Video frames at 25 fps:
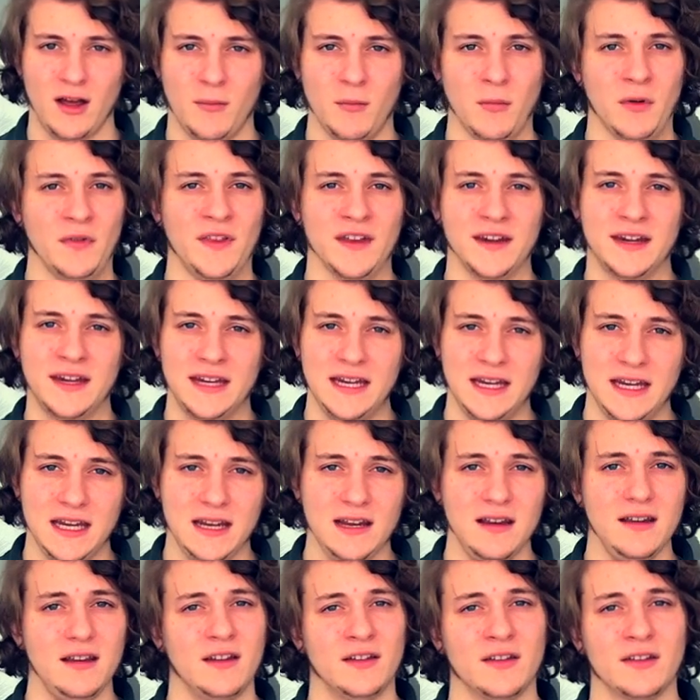But the
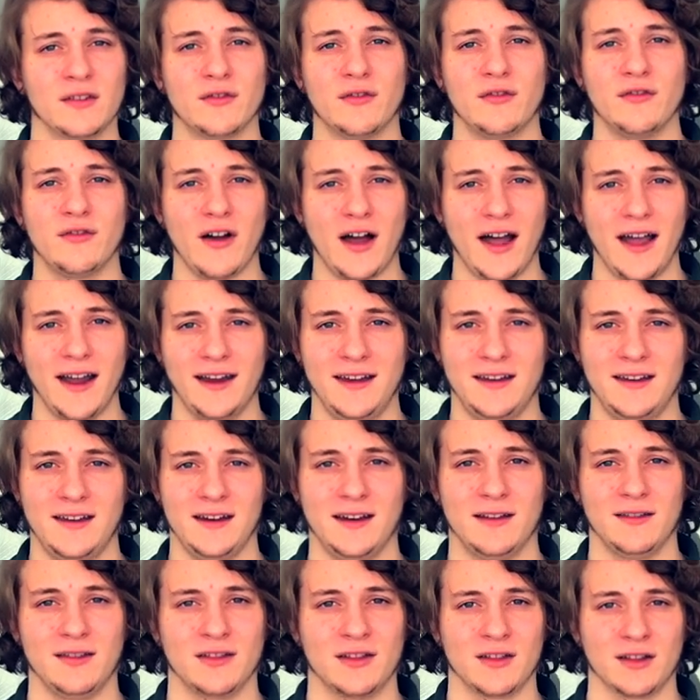key is
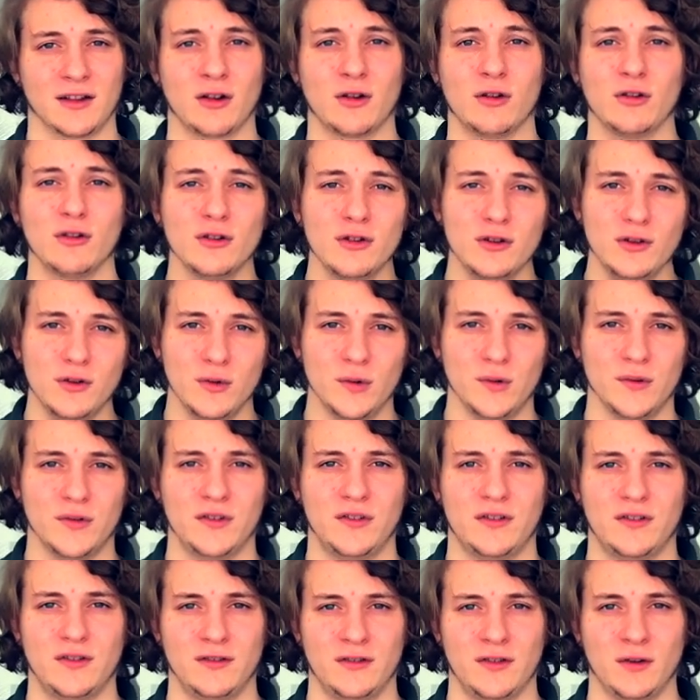finding the
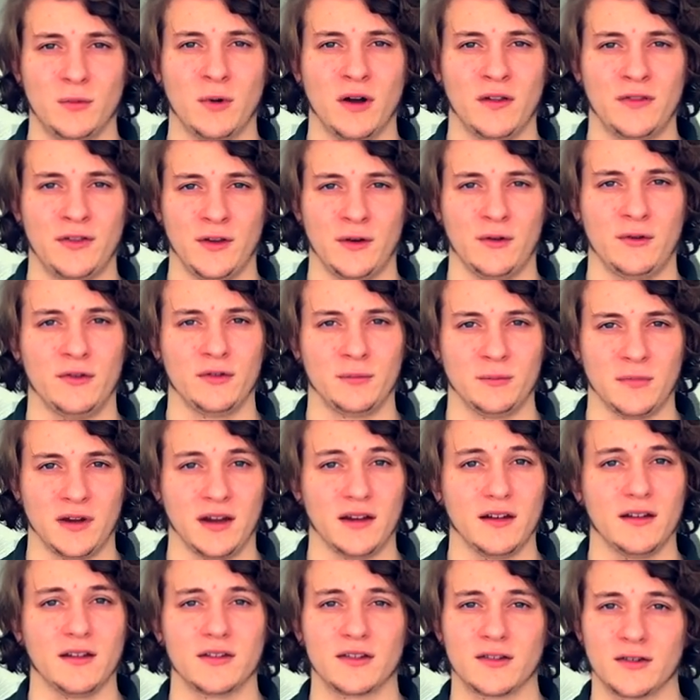clues to what those
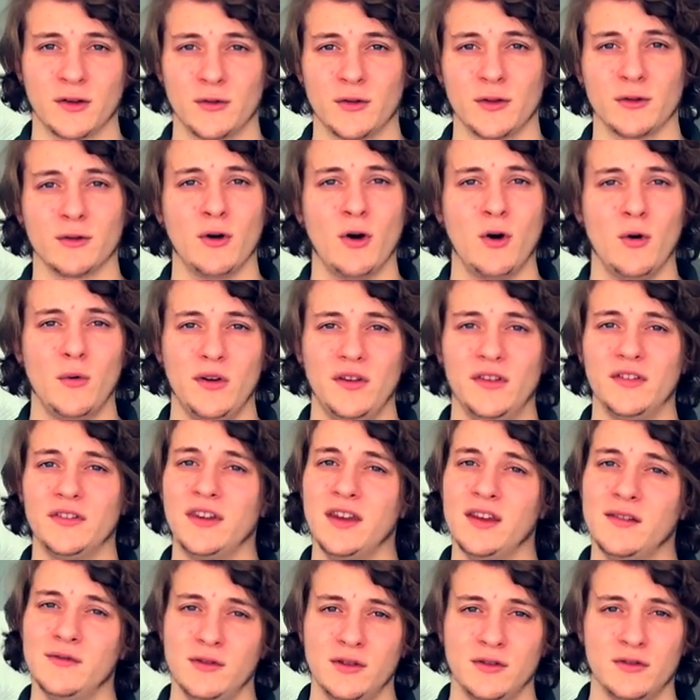mean. So they'll always
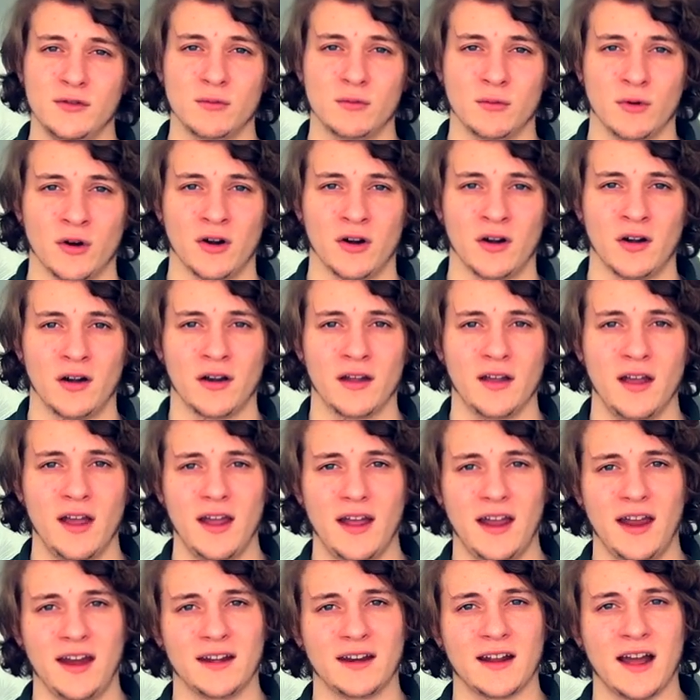give you the word
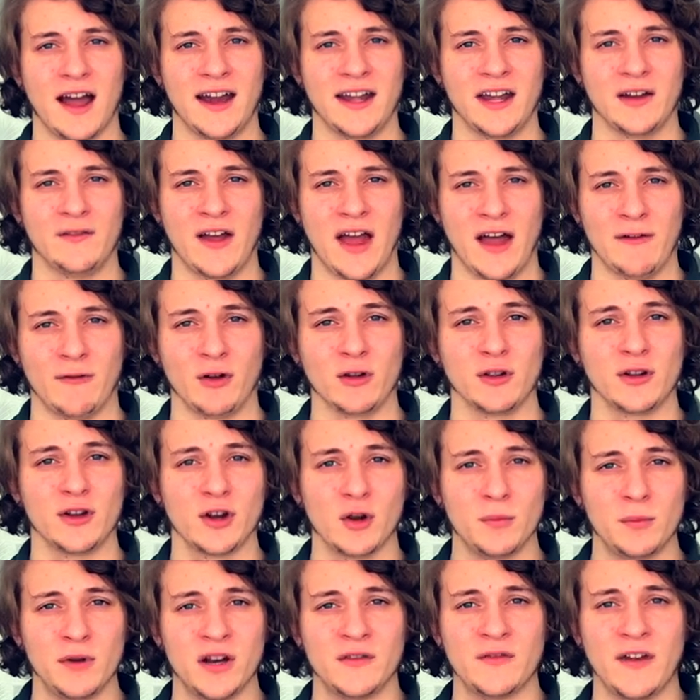and kind of have a
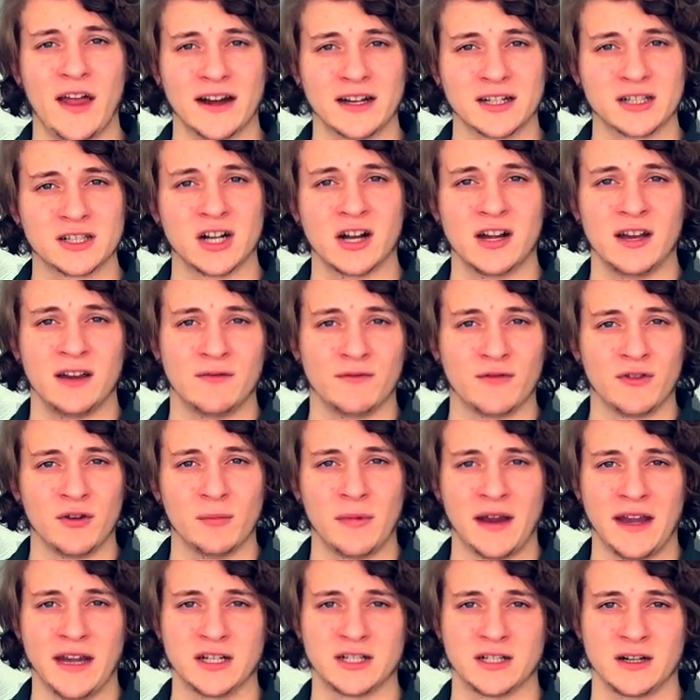little bit of extra
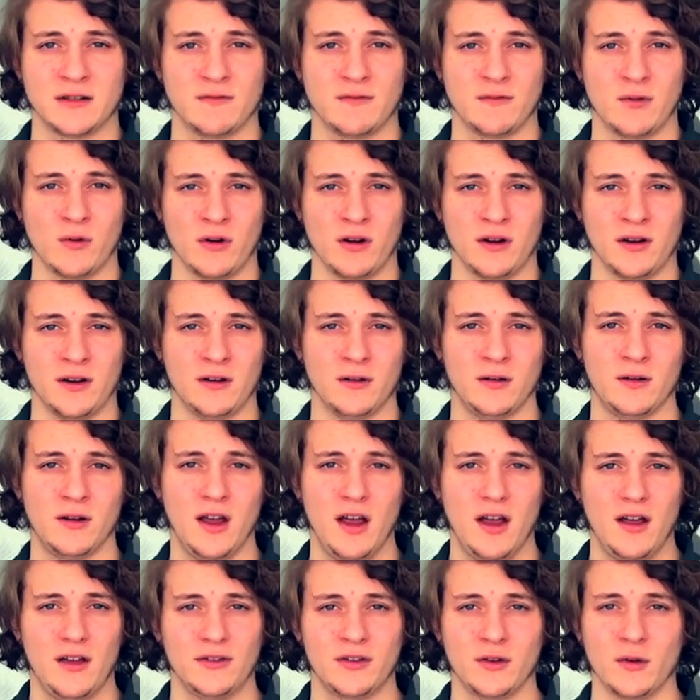information for you.
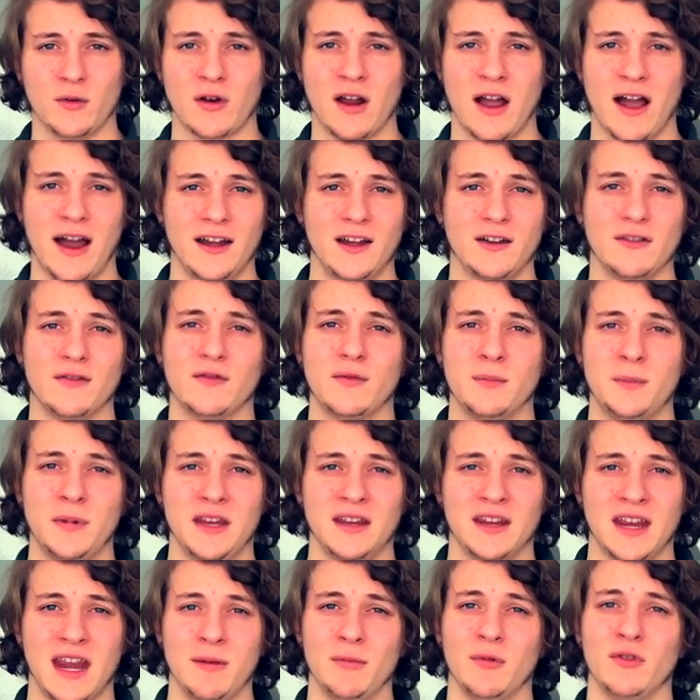So kind of
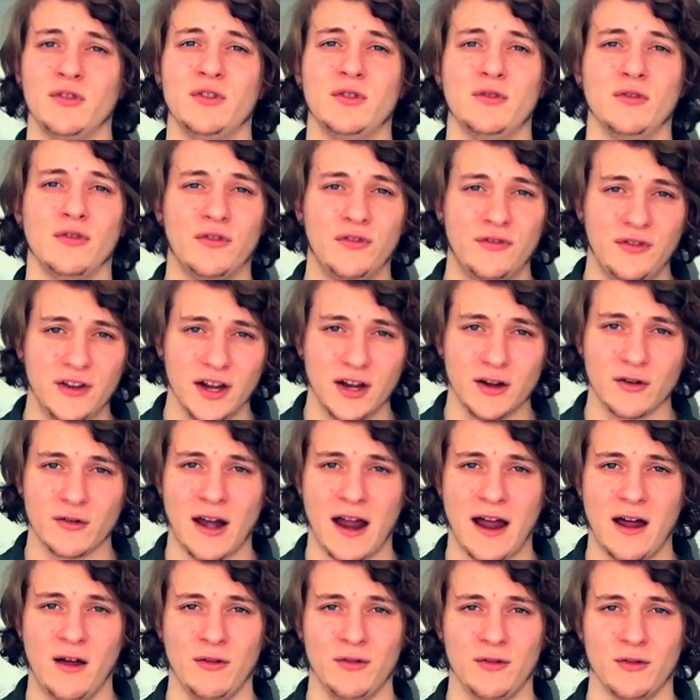being able to figure
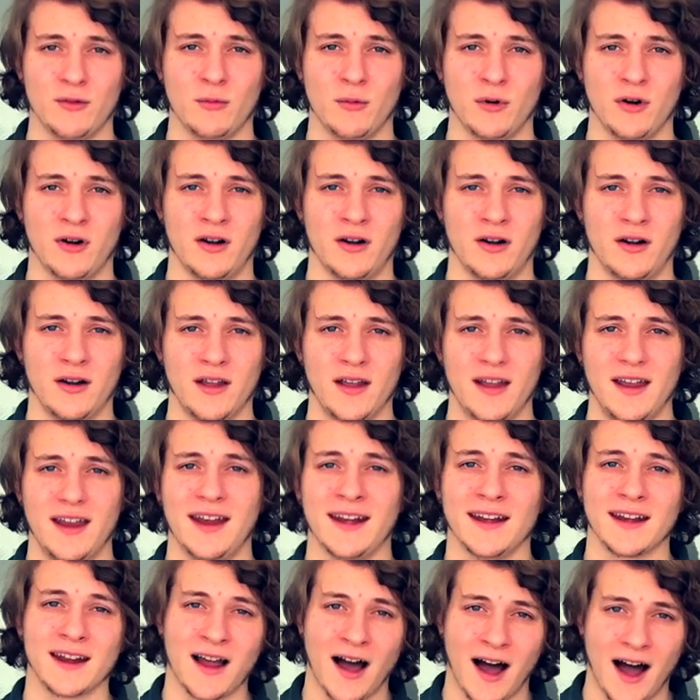out the word
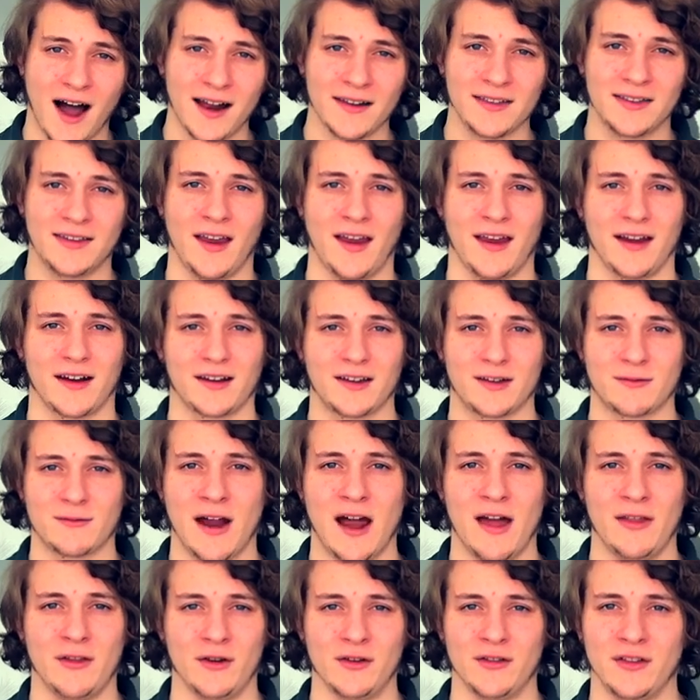in context
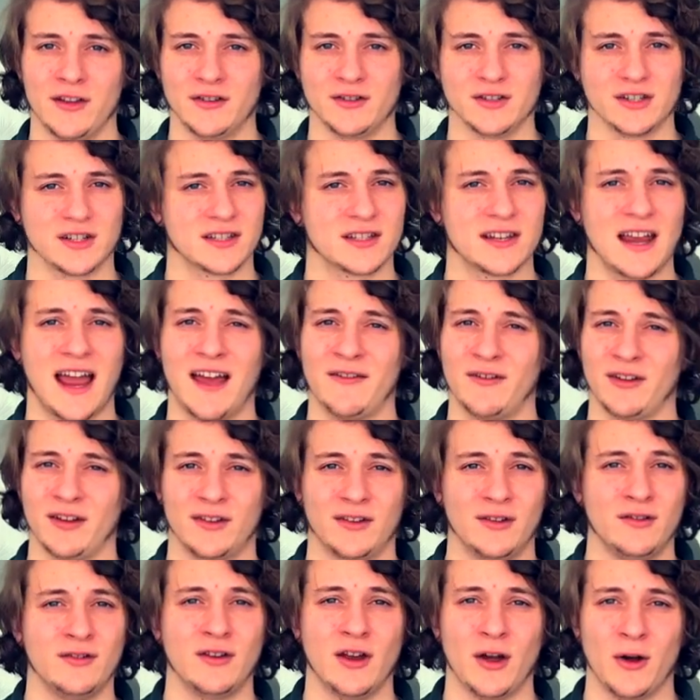rather than just having
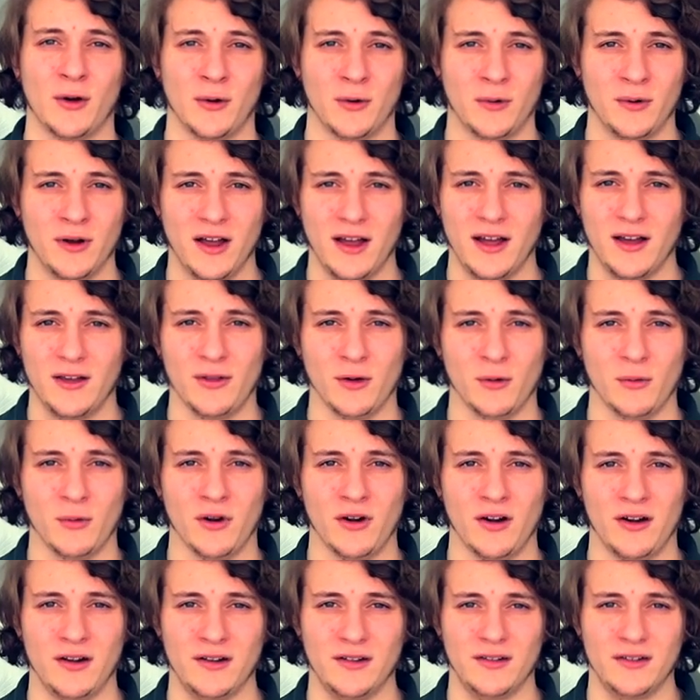to know the
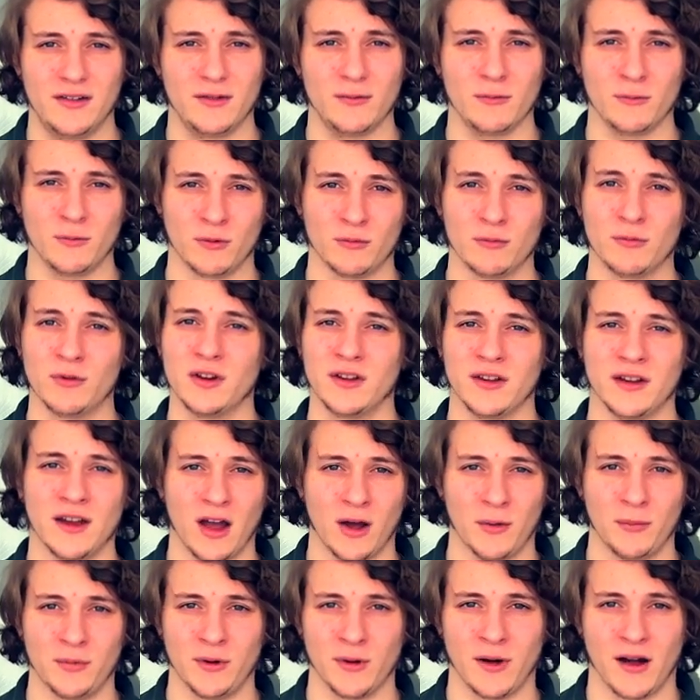words will really
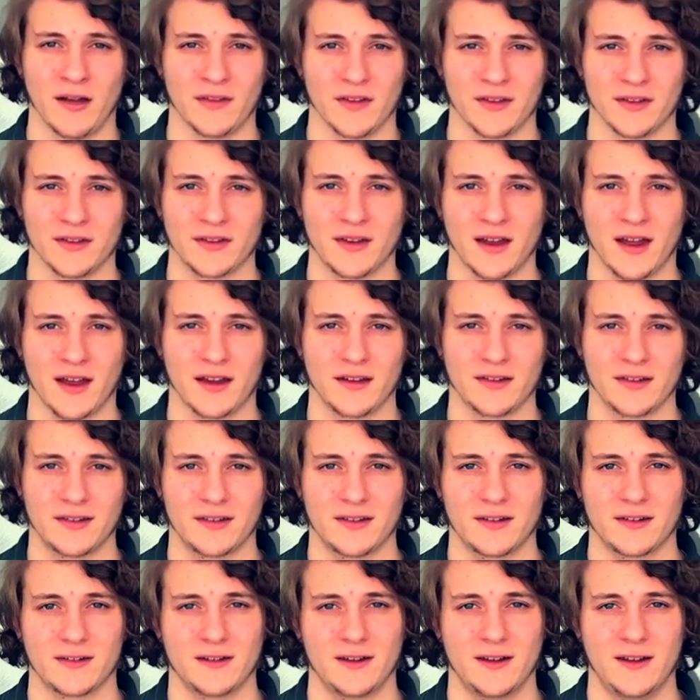help you on this
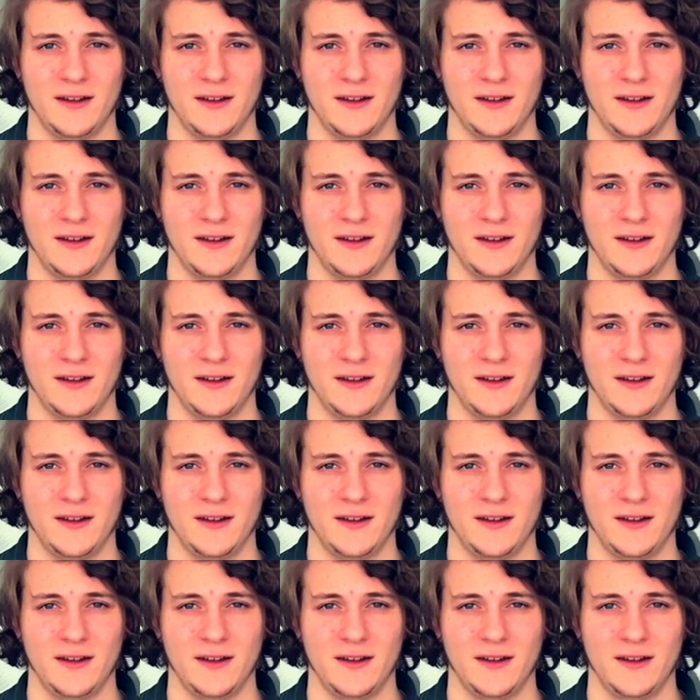test.